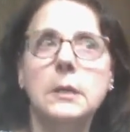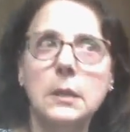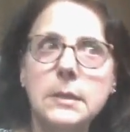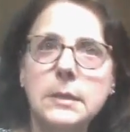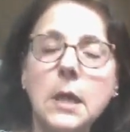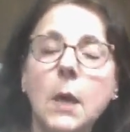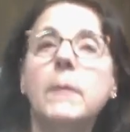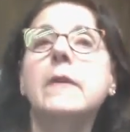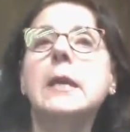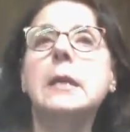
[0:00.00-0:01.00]
some
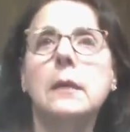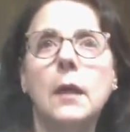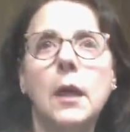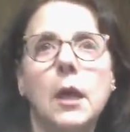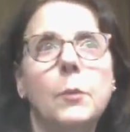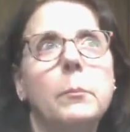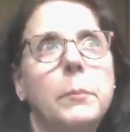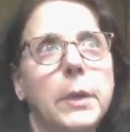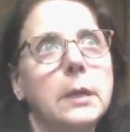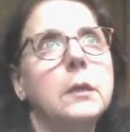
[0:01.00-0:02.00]
of it,
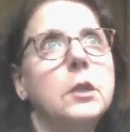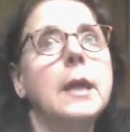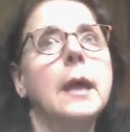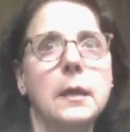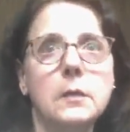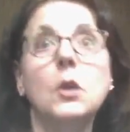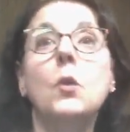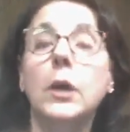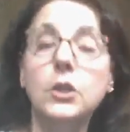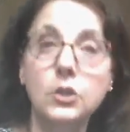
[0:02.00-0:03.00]
but that is a
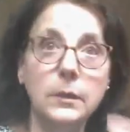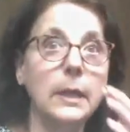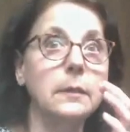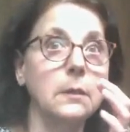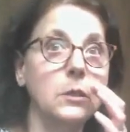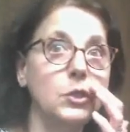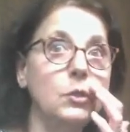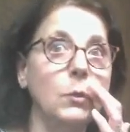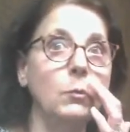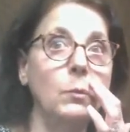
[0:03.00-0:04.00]
question that the
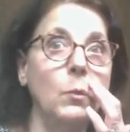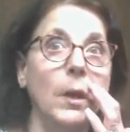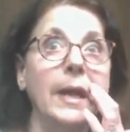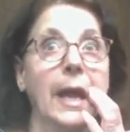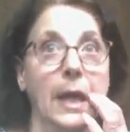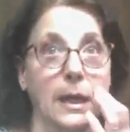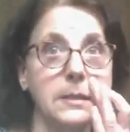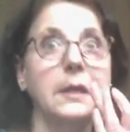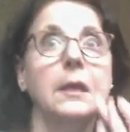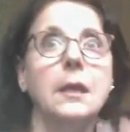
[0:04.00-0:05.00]
consumer would want to ask.